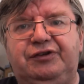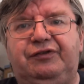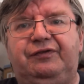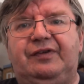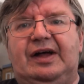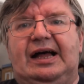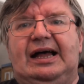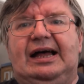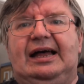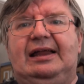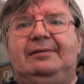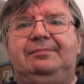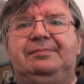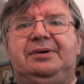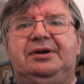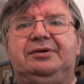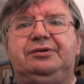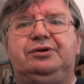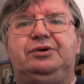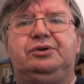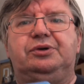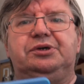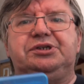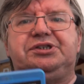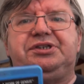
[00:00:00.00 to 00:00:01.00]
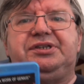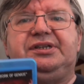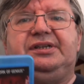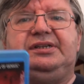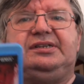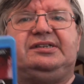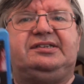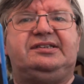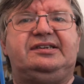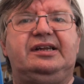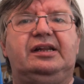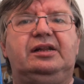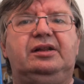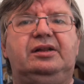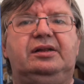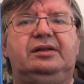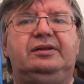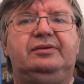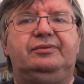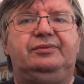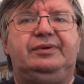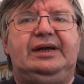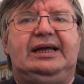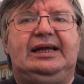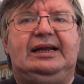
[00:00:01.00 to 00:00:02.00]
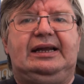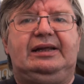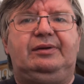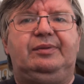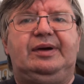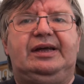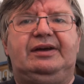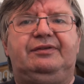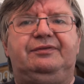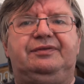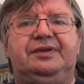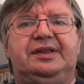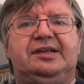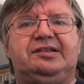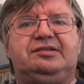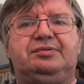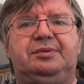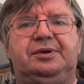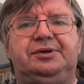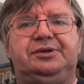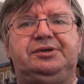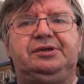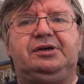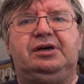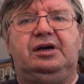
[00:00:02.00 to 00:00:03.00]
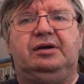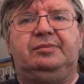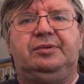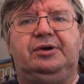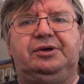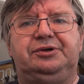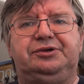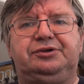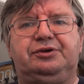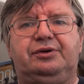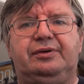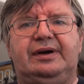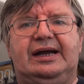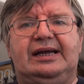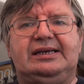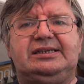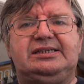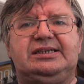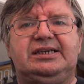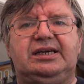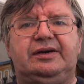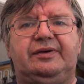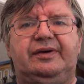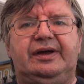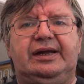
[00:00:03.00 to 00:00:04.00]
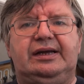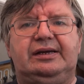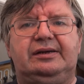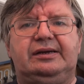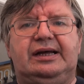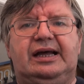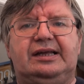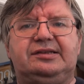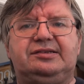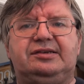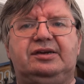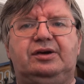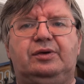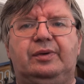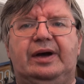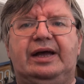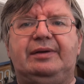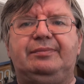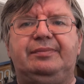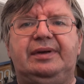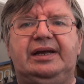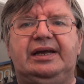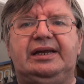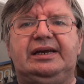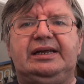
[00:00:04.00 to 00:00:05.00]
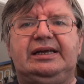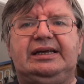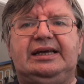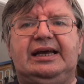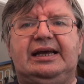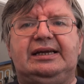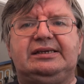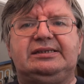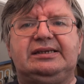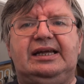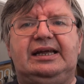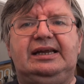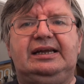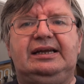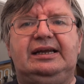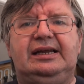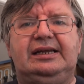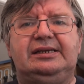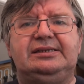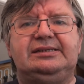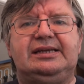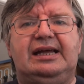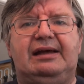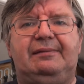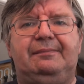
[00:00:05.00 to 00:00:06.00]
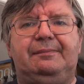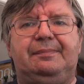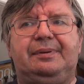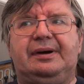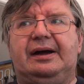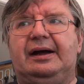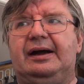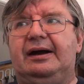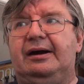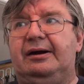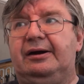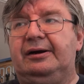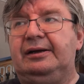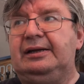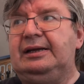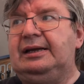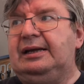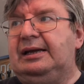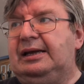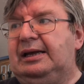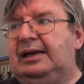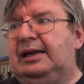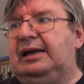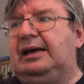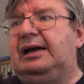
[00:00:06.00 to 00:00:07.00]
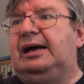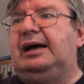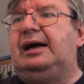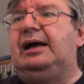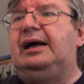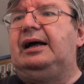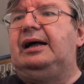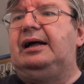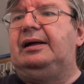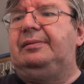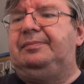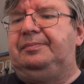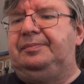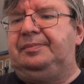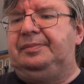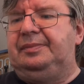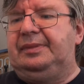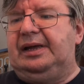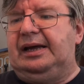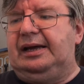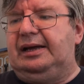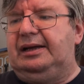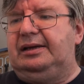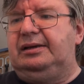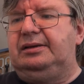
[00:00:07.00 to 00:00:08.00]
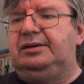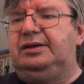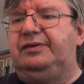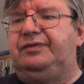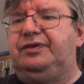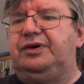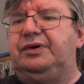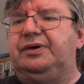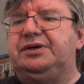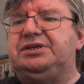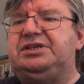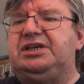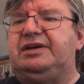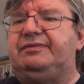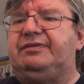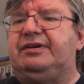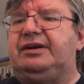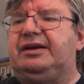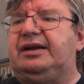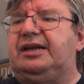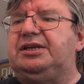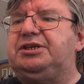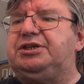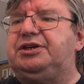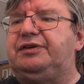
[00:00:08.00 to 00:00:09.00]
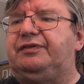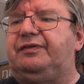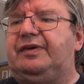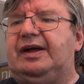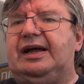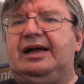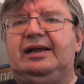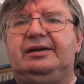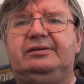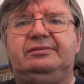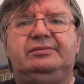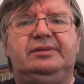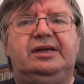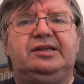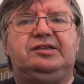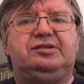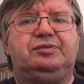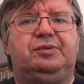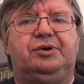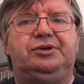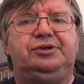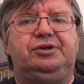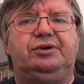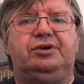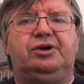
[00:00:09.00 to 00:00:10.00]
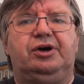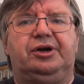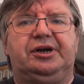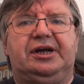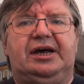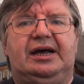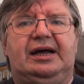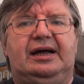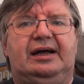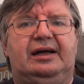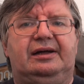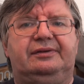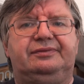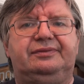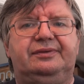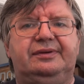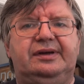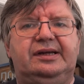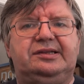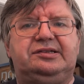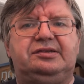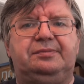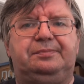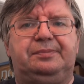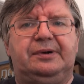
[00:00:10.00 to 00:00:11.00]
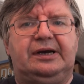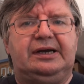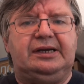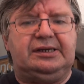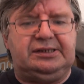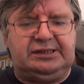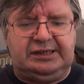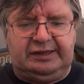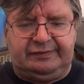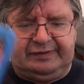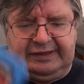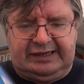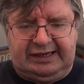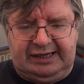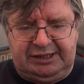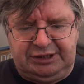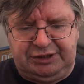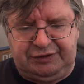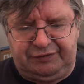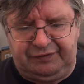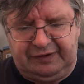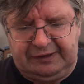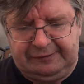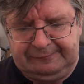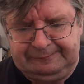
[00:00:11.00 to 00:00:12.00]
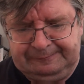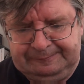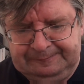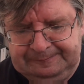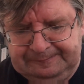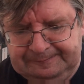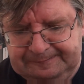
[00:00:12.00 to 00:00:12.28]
fan, but of course, still really waiting for this one to come on to Criterion. Hasn't quite made it yet. Inland Empire. If you're a David Lynch fan, it's one you gotta have. It's a brilliant David Lynch film.